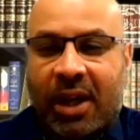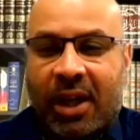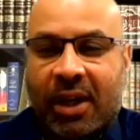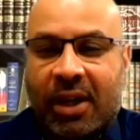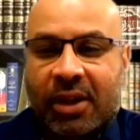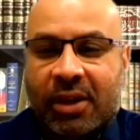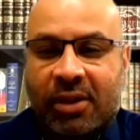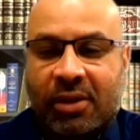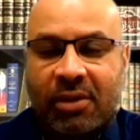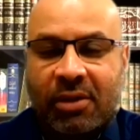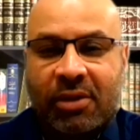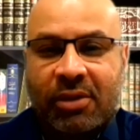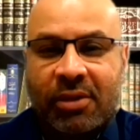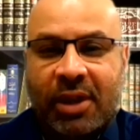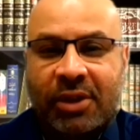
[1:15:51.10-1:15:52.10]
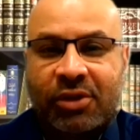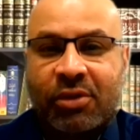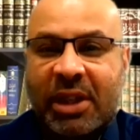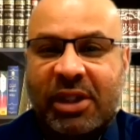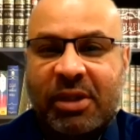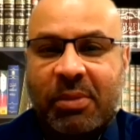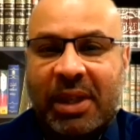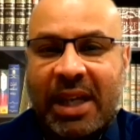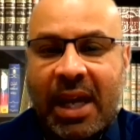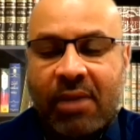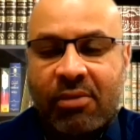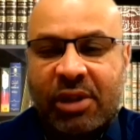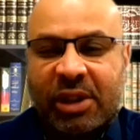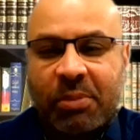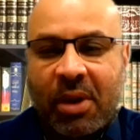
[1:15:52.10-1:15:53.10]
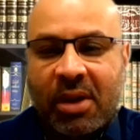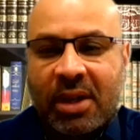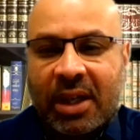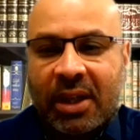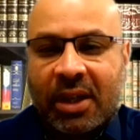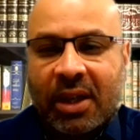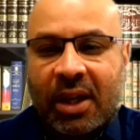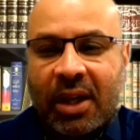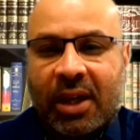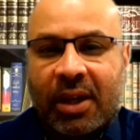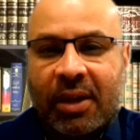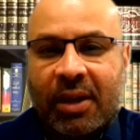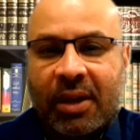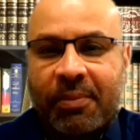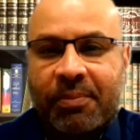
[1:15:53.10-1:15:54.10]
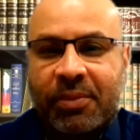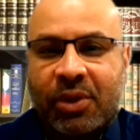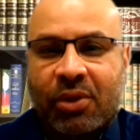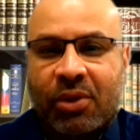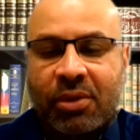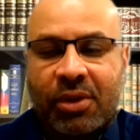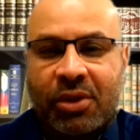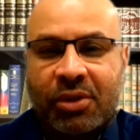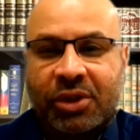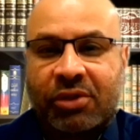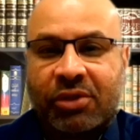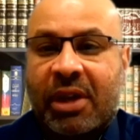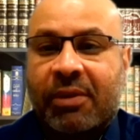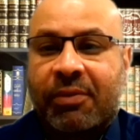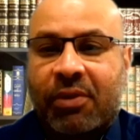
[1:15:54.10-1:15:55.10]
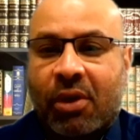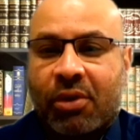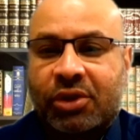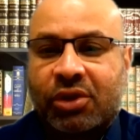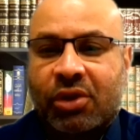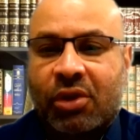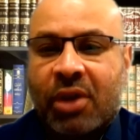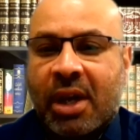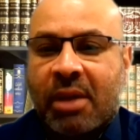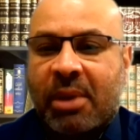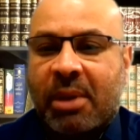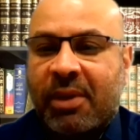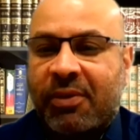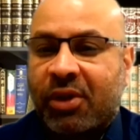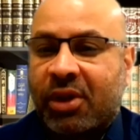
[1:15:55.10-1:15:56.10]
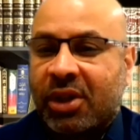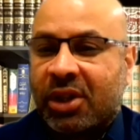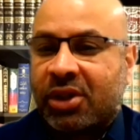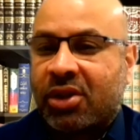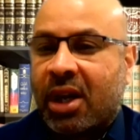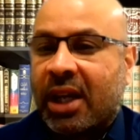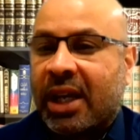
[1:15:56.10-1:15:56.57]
are you, as soon as you began responding, uh, your your screen froze. So maybe if you oh, could. okay.